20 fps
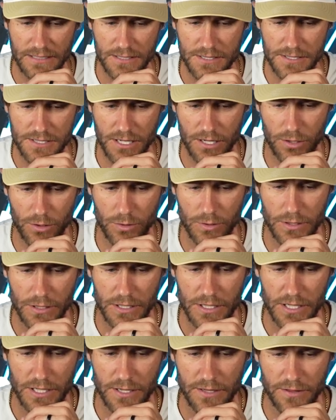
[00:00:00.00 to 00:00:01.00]
So
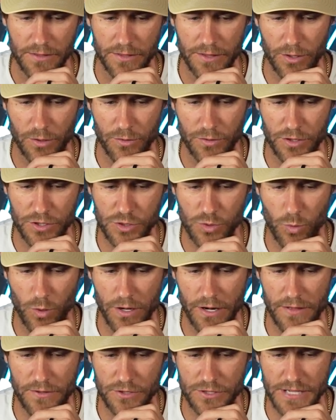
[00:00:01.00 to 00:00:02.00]
there's
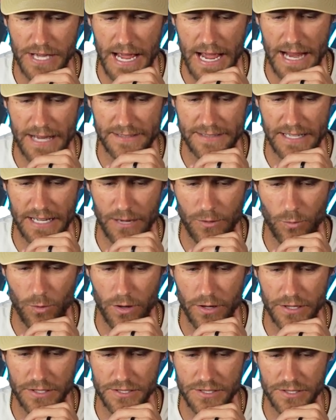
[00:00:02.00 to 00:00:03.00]
one other tag that I
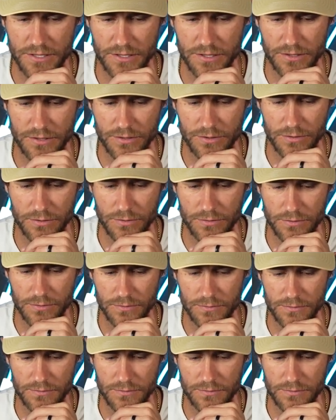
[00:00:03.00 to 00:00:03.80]
wanted to